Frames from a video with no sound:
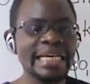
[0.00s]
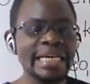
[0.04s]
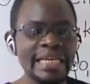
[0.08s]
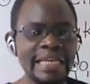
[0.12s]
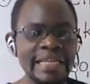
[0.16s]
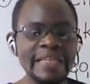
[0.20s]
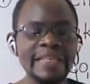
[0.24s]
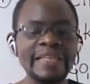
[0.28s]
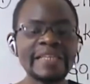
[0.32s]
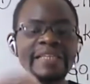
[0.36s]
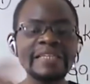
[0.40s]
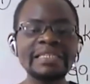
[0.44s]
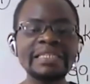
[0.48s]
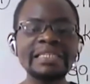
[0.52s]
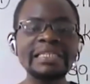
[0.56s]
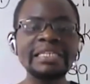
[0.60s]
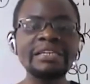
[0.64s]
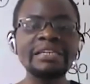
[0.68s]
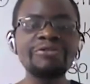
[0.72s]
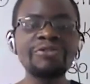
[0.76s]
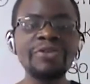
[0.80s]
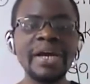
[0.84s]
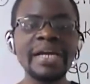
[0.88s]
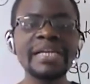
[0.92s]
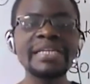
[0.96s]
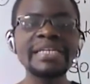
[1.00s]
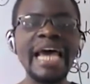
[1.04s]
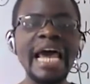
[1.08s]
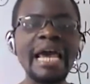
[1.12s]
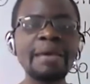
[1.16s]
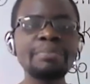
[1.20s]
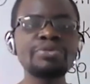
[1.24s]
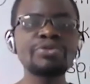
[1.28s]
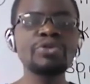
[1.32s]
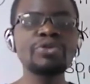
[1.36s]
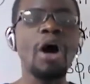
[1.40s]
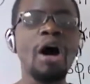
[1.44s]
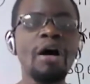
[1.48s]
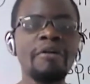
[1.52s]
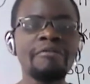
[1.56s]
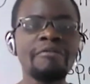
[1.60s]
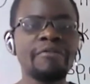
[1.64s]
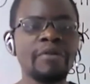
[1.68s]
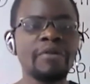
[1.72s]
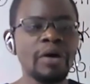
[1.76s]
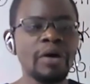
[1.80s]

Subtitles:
in these different types of